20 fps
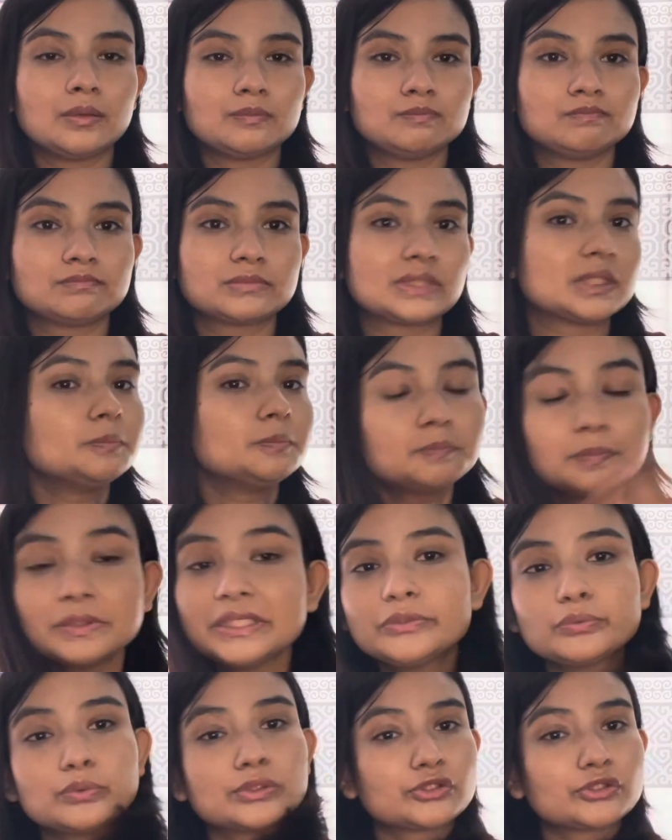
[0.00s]
mm,
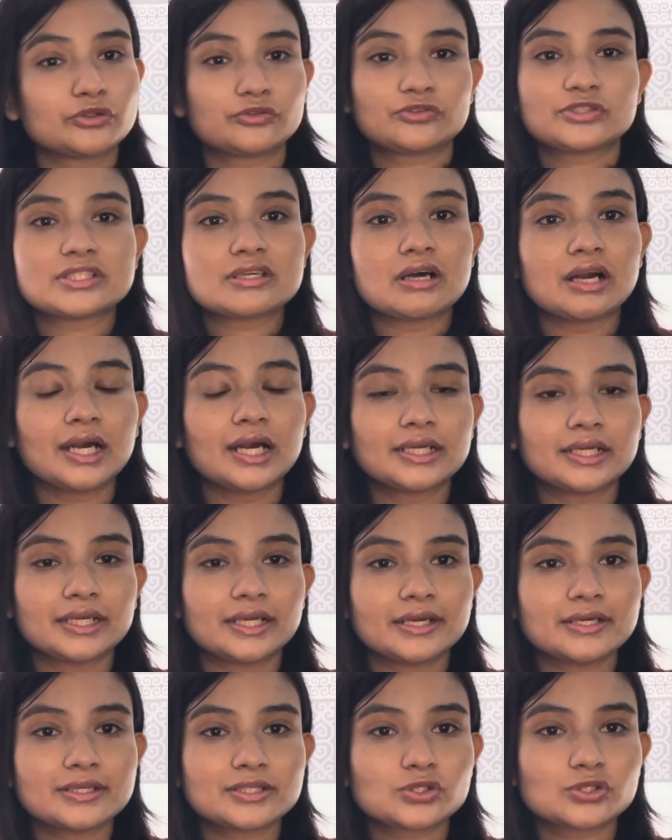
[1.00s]
complete what you've
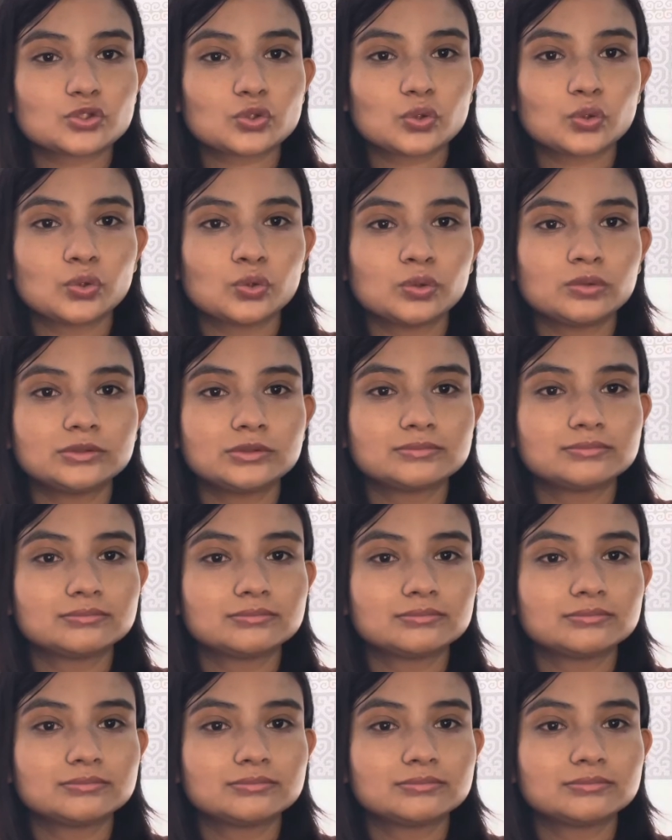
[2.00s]
started so